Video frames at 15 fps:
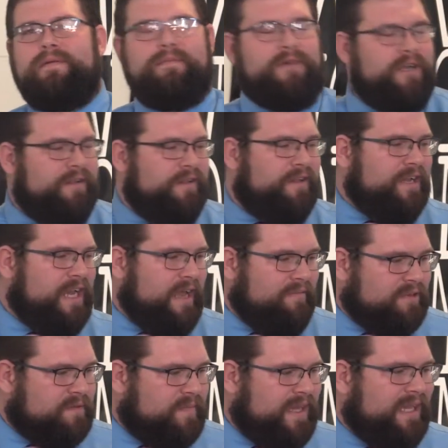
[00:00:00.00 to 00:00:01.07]
Brother, the
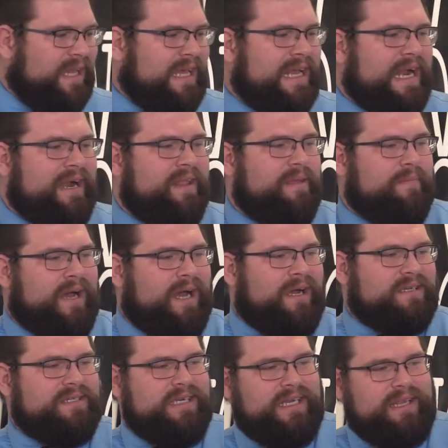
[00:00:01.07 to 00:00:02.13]
devil's been let out of the
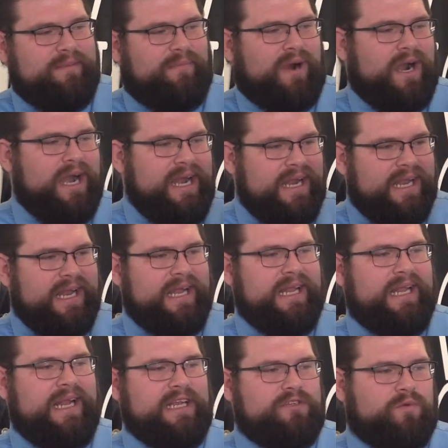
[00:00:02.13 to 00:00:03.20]
box into the brain, and, that,
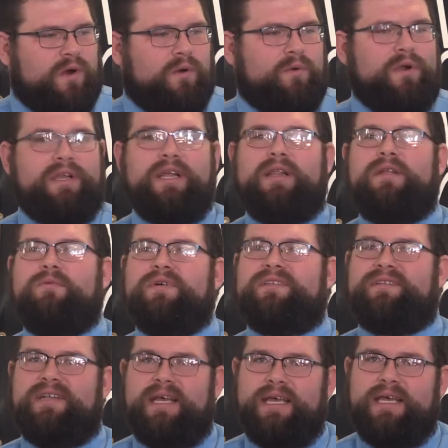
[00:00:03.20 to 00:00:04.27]
and that's what we're dealing
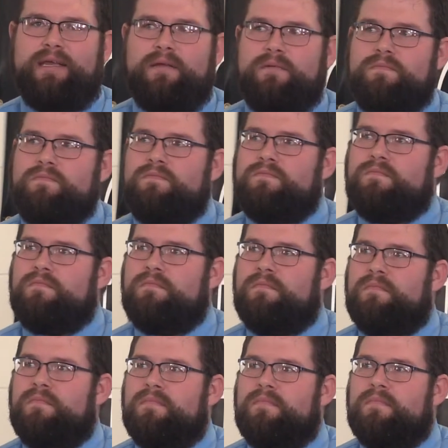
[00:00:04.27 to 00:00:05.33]
with today. Yes,
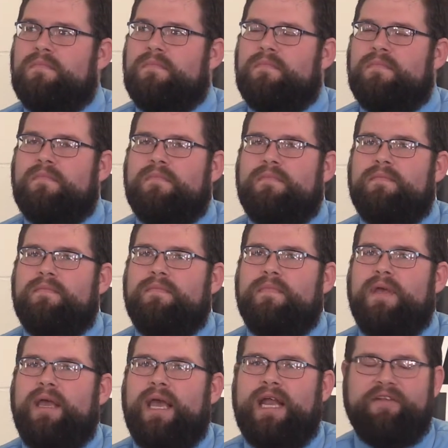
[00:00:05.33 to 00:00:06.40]
sir. Yes, sir.
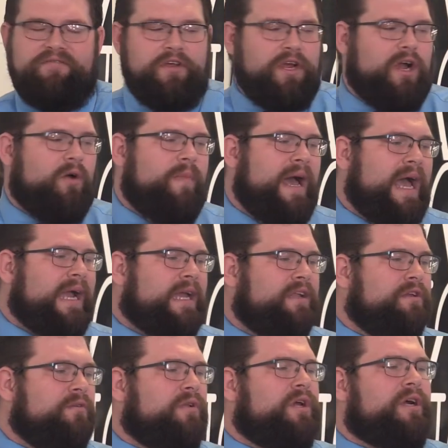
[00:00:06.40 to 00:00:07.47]
And if you go back
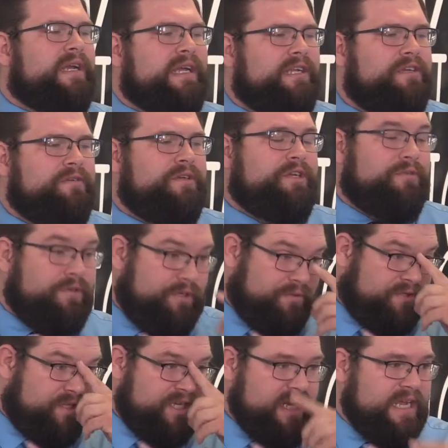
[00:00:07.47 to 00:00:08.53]
and you look and you, you, you
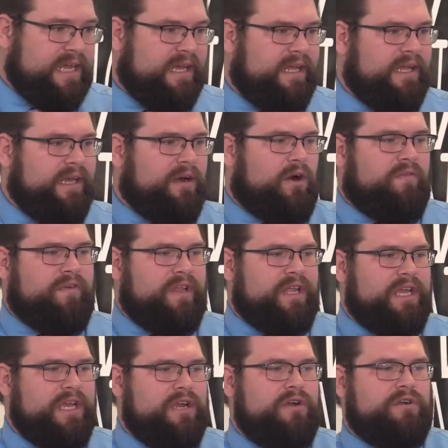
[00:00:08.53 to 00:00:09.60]
see it over the
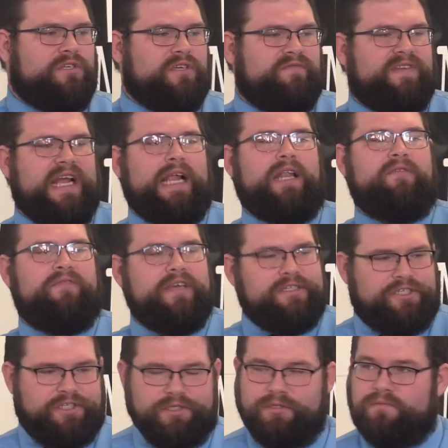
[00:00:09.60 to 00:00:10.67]
years of
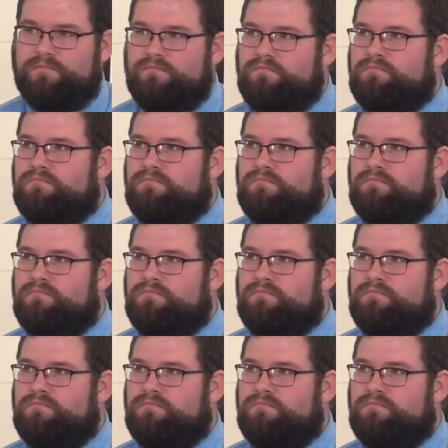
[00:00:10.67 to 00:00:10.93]
television,